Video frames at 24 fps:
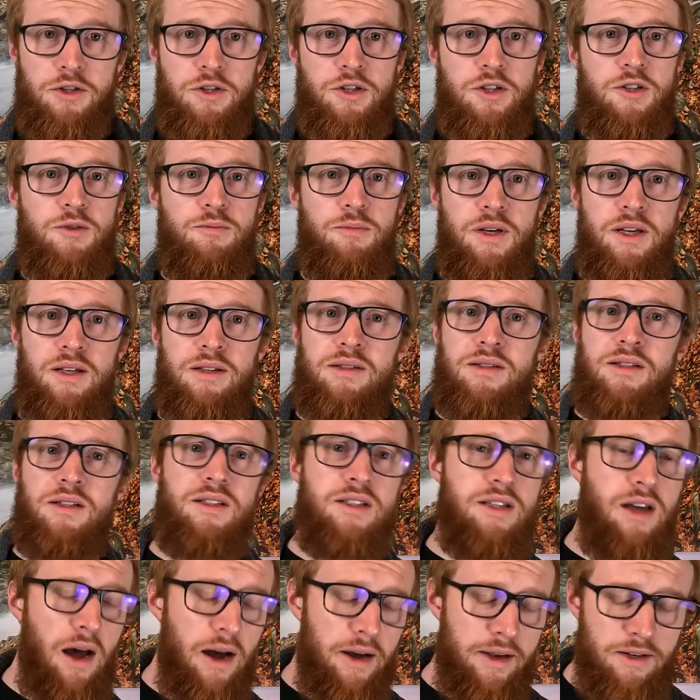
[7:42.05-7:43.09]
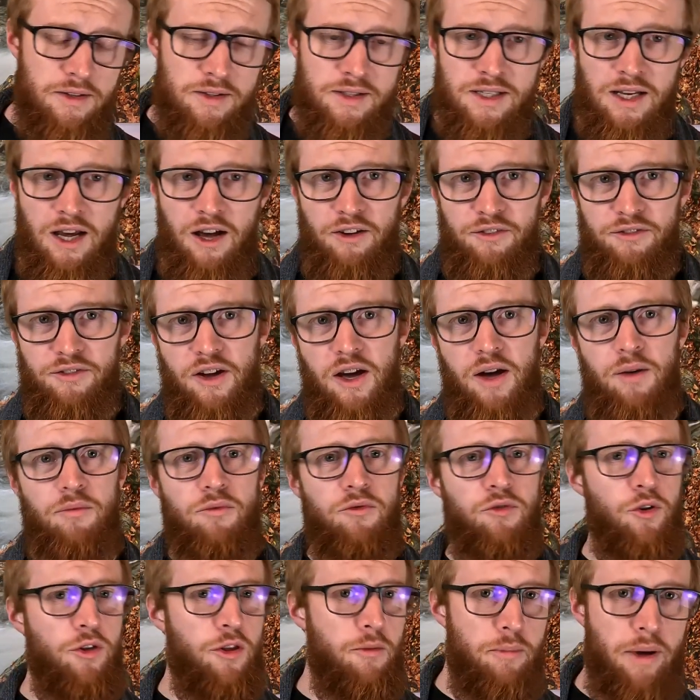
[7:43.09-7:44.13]
just means to talk yourself up
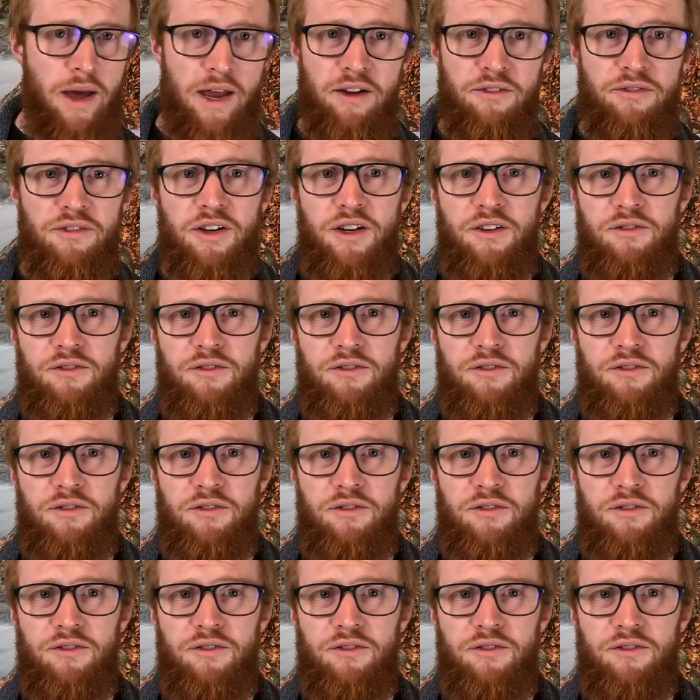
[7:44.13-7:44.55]
for the benefit